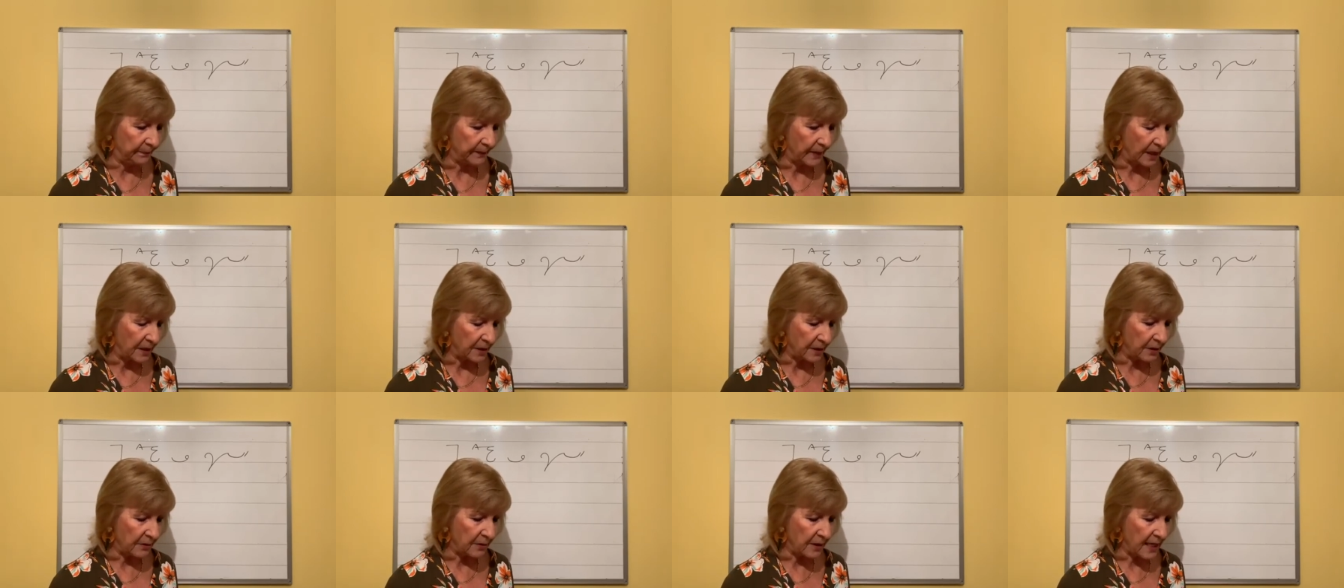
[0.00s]

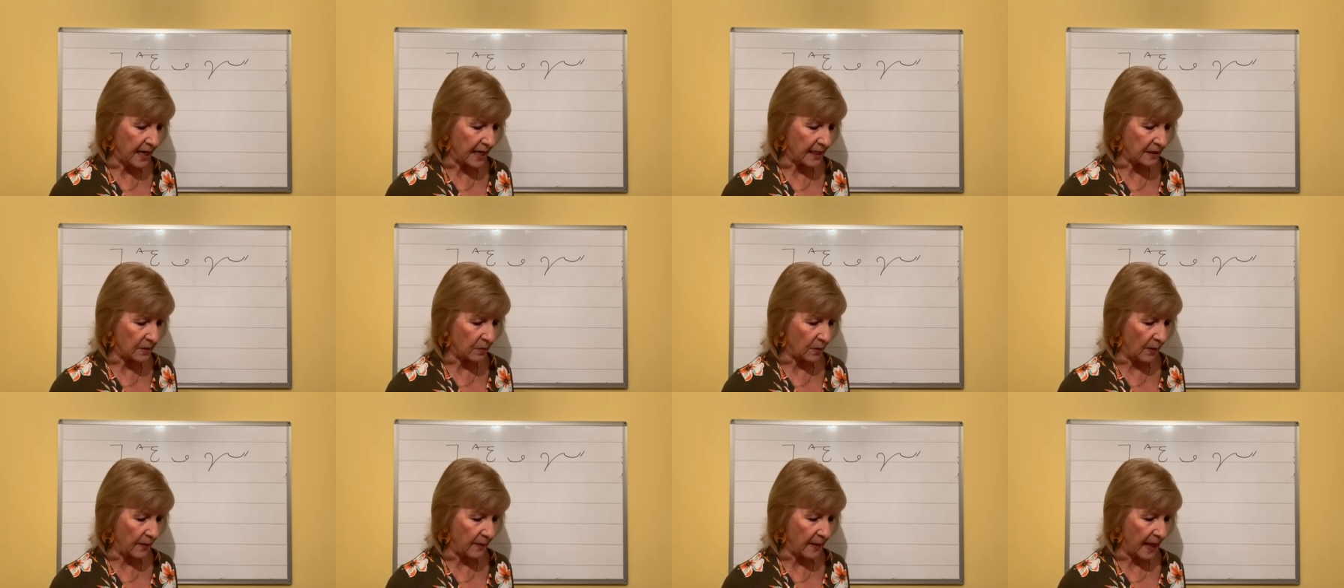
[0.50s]
So the next
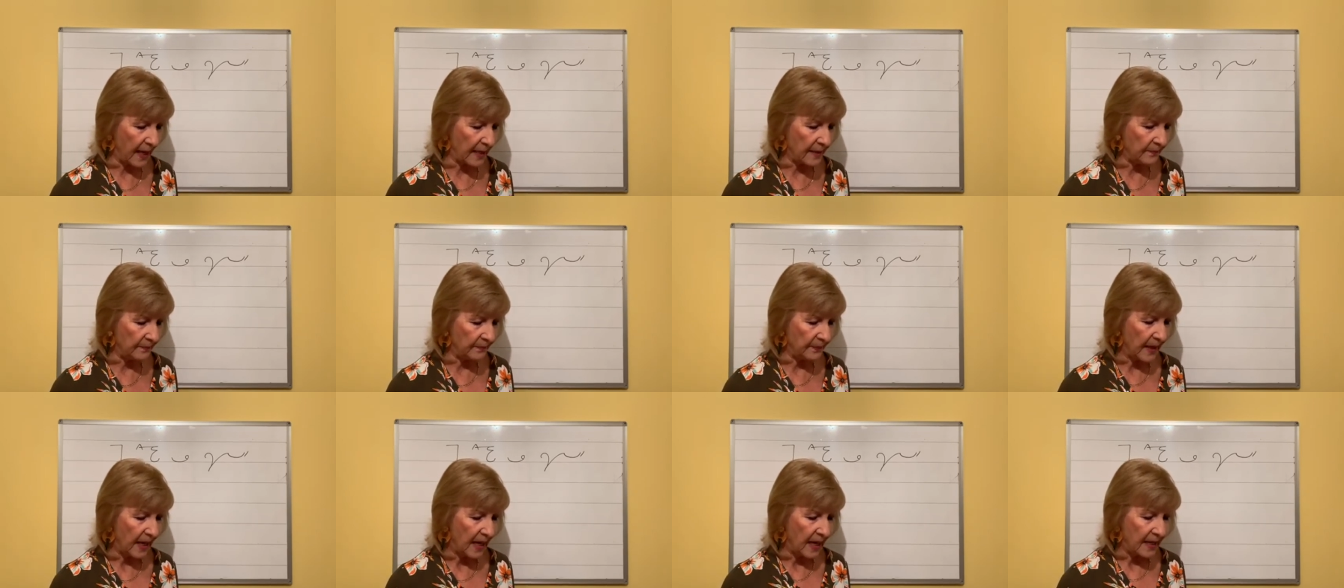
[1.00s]
one then,
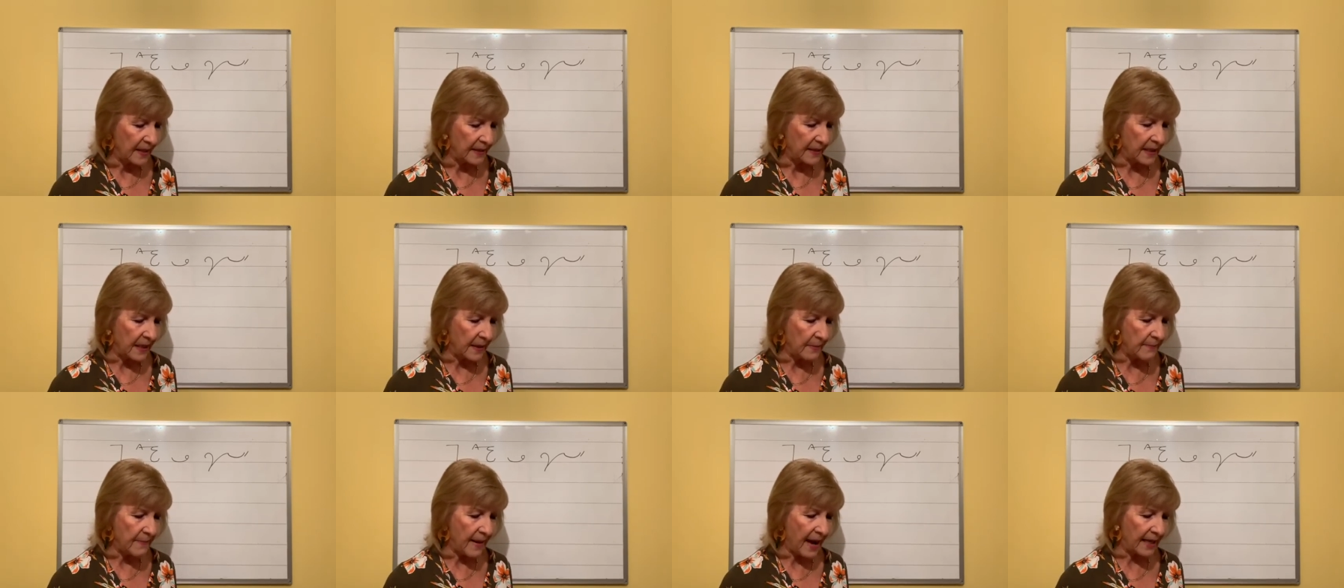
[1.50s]
the
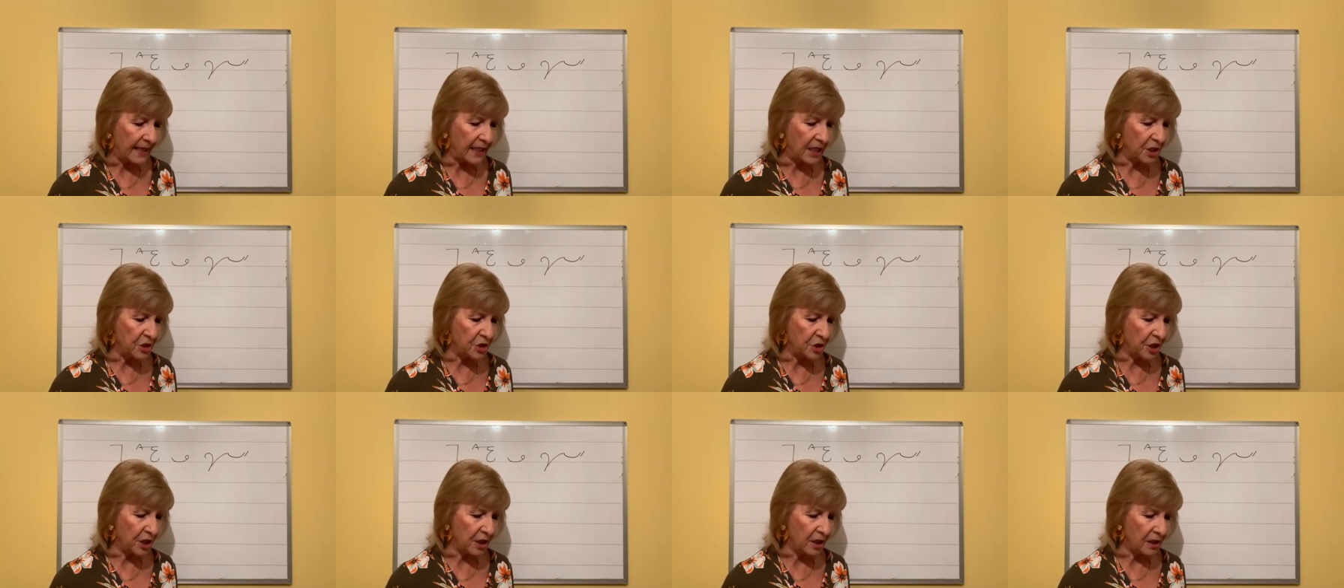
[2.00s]

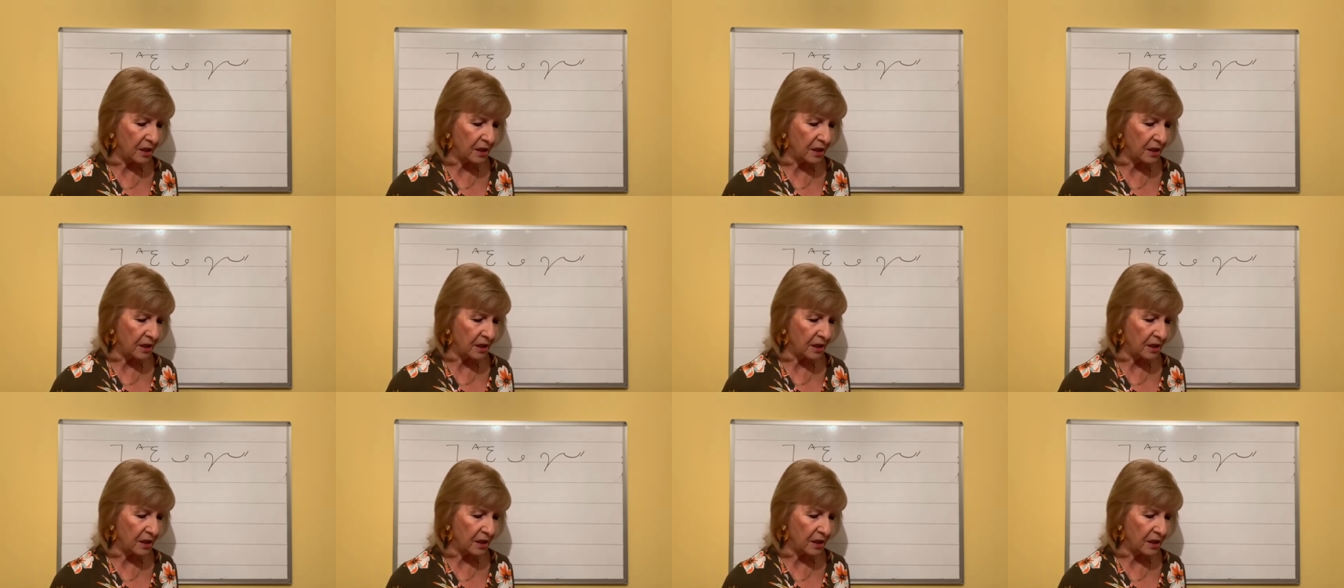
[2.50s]
manager